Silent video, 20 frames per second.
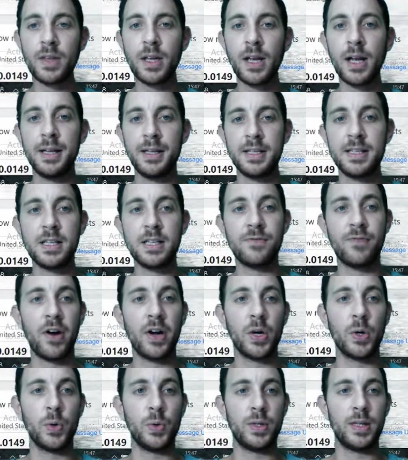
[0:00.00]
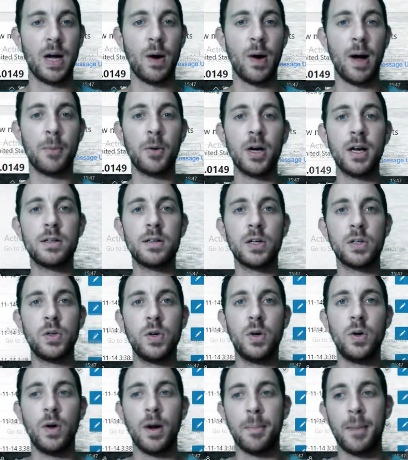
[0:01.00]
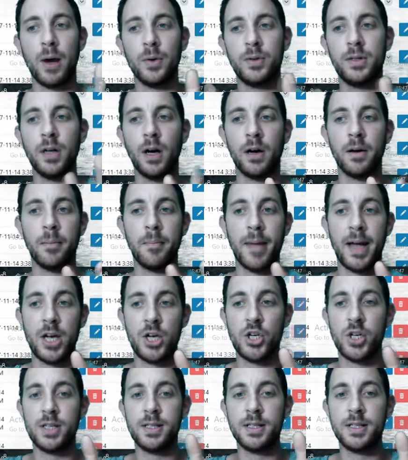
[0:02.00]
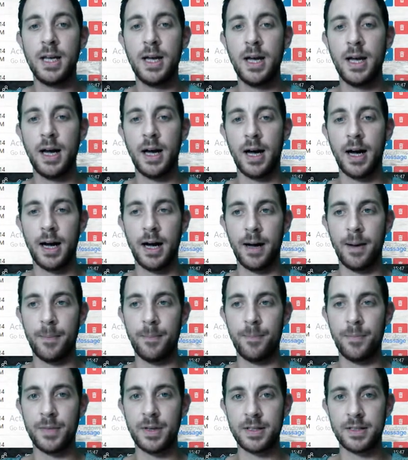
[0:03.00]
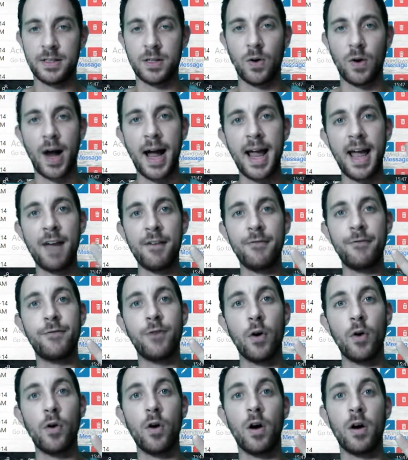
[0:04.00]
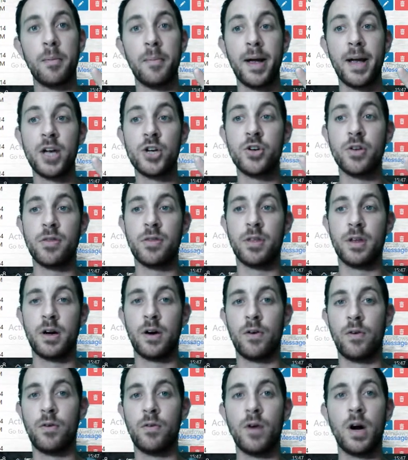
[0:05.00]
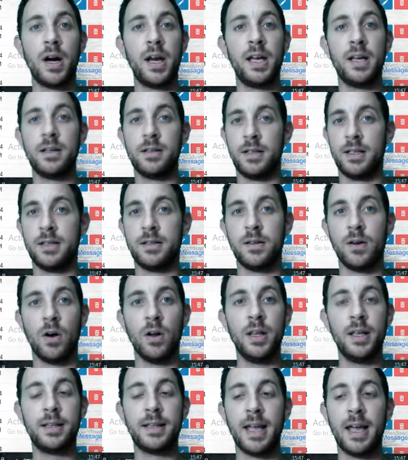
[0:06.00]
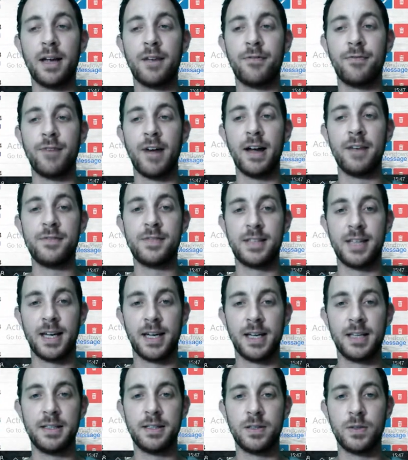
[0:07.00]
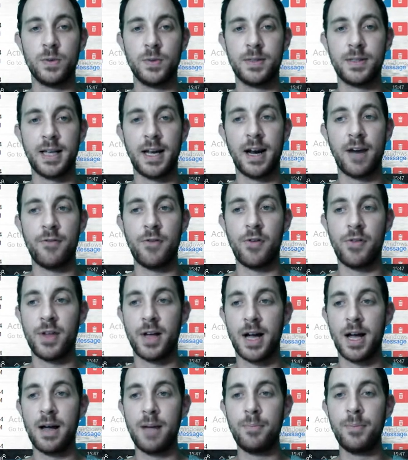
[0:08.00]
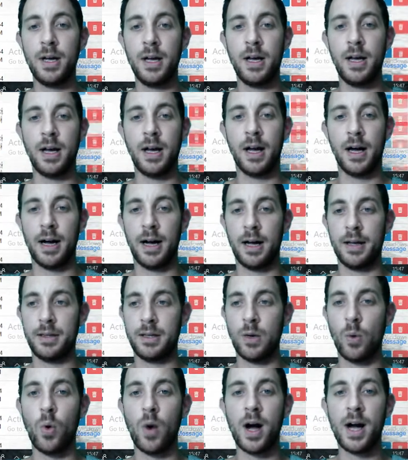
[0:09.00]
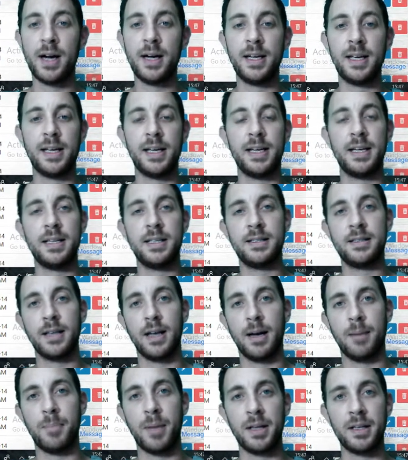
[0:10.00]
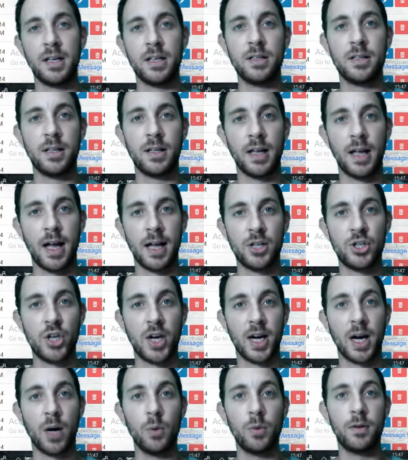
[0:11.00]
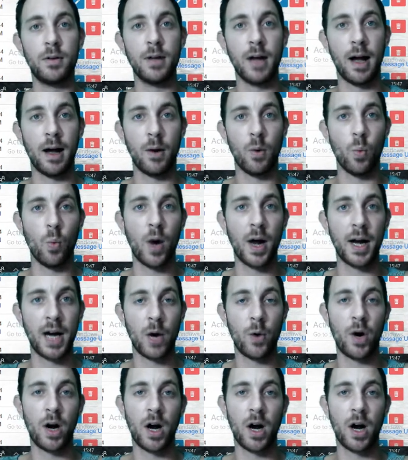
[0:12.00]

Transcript: and this is very good. Now I'm gonna talk to you about the automations. Um, so I have four automations that are running. It only takes five seconds to set everything up. Uh, the one is abandoned uh, checkout one hour